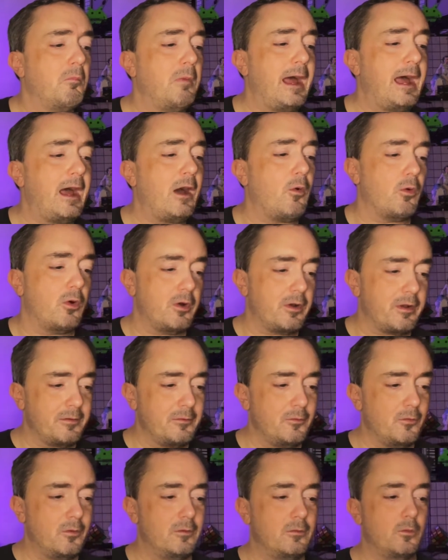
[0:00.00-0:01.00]
Howard
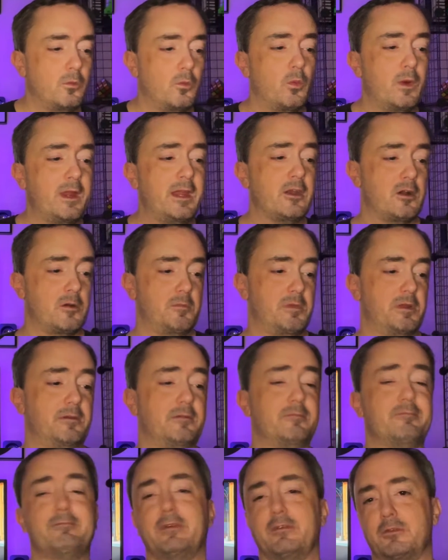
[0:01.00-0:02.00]

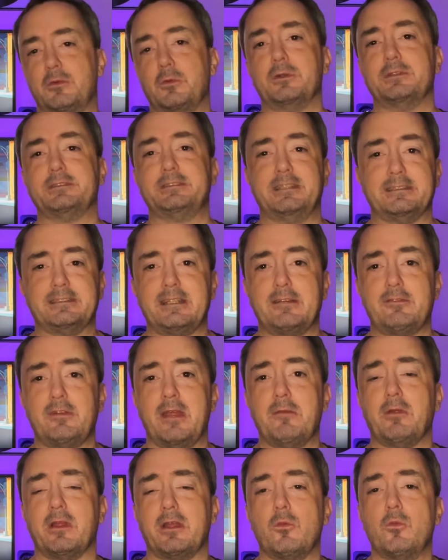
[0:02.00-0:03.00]
Wienerman, of course, he has to have a
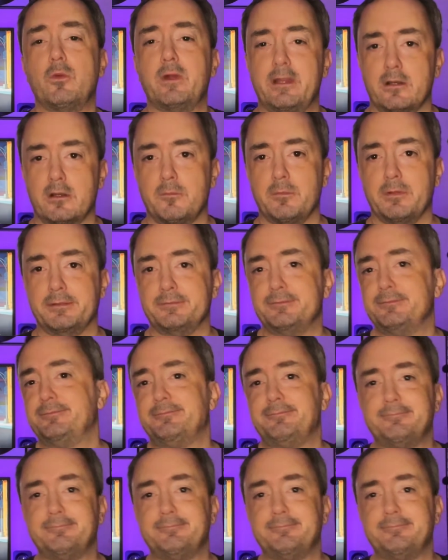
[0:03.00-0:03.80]
name like Wienerman.